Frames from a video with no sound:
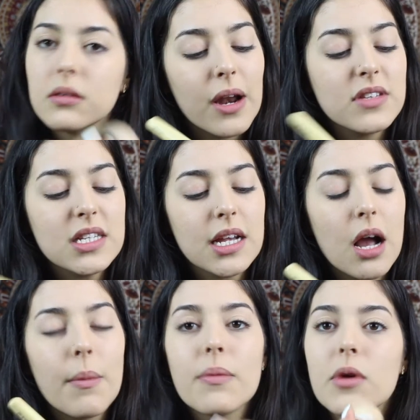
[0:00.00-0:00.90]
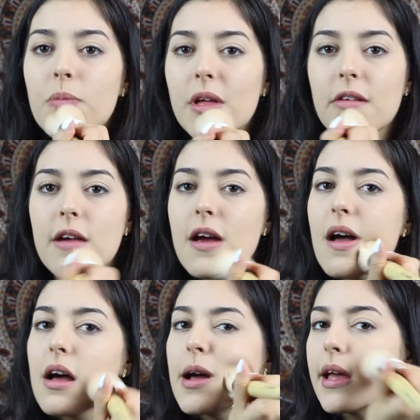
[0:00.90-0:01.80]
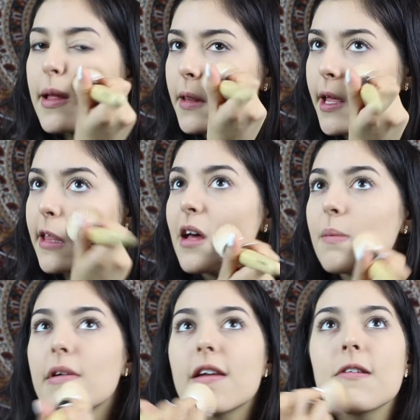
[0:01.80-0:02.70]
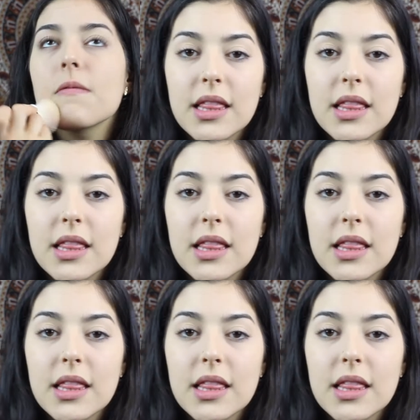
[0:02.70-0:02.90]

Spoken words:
but ever since I got my beauty blender, I like that better.